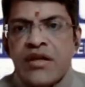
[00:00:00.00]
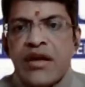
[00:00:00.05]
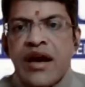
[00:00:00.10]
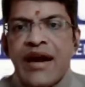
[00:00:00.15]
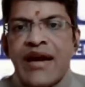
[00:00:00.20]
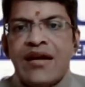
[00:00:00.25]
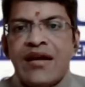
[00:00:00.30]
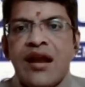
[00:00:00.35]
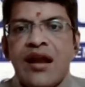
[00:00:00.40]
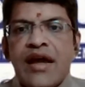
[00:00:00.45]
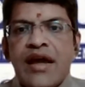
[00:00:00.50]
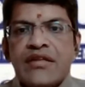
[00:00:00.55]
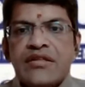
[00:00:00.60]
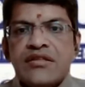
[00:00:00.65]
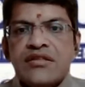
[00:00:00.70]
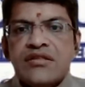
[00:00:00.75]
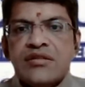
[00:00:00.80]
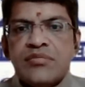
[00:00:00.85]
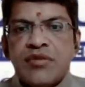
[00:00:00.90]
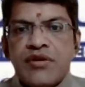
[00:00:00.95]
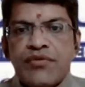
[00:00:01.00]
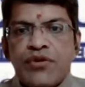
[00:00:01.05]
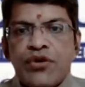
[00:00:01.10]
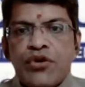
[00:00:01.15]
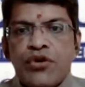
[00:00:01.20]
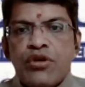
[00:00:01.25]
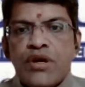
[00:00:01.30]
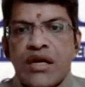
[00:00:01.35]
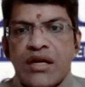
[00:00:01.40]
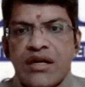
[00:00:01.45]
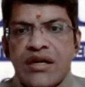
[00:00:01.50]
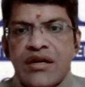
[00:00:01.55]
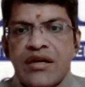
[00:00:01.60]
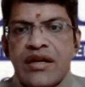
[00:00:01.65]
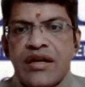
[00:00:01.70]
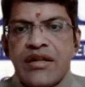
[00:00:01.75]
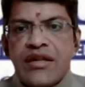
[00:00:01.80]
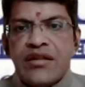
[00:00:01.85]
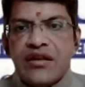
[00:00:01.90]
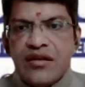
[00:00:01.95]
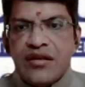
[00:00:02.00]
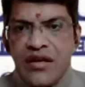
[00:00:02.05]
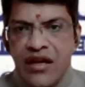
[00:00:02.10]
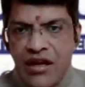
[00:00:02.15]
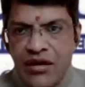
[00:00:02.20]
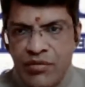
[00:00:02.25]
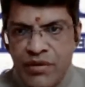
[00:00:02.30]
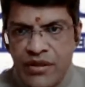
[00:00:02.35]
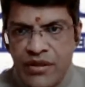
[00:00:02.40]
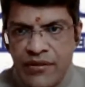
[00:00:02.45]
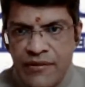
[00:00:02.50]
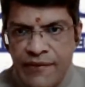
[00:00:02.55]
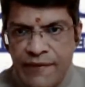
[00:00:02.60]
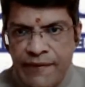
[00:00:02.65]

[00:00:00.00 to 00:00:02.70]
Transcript: guidelines before you undertake the travel.